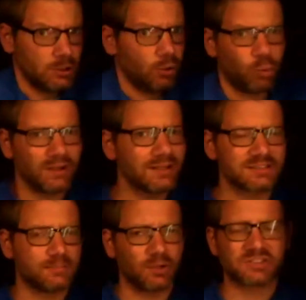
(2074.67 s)
what is
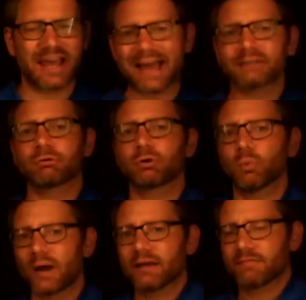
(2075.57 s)
the most accurate
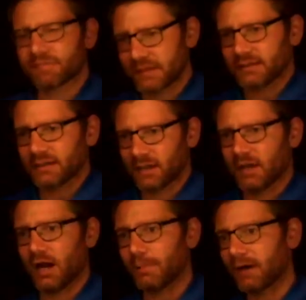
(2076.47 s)
way of thinking
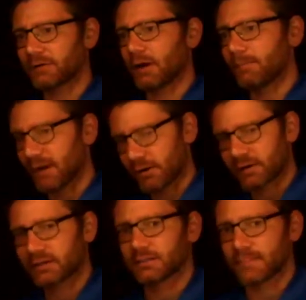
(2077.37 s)
about
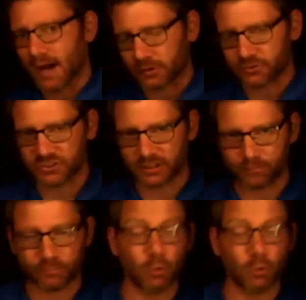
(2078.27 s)
American democracy?